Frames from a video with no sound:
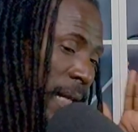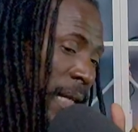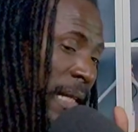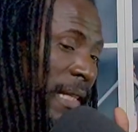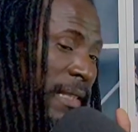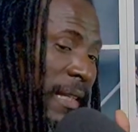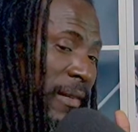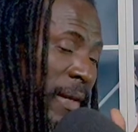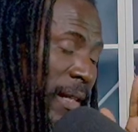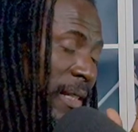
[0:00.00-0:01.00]
as I say,
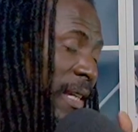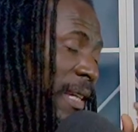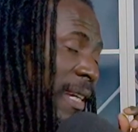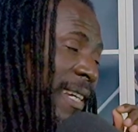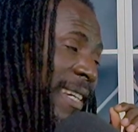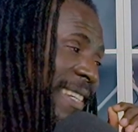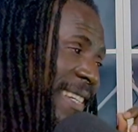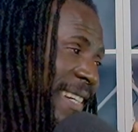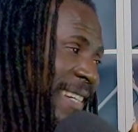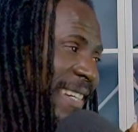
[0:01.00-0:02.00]
well,
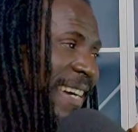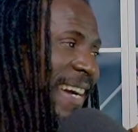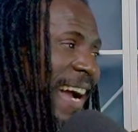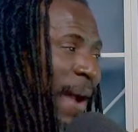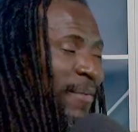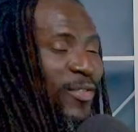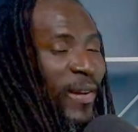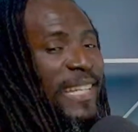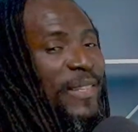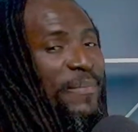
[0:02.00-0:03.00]
I'm
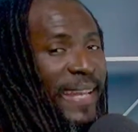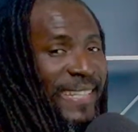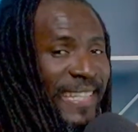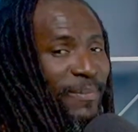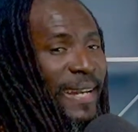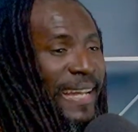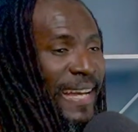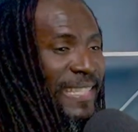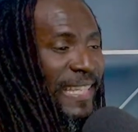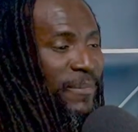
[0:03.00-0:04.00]
trying to make this my
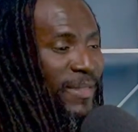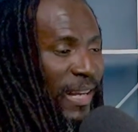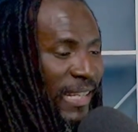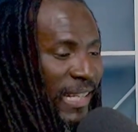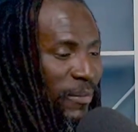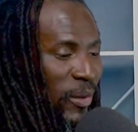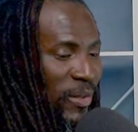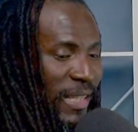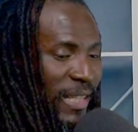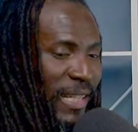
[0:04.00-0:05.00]
last time talking
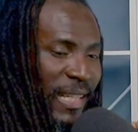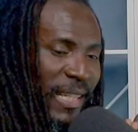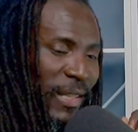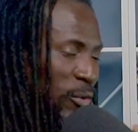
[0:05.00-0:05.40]
about the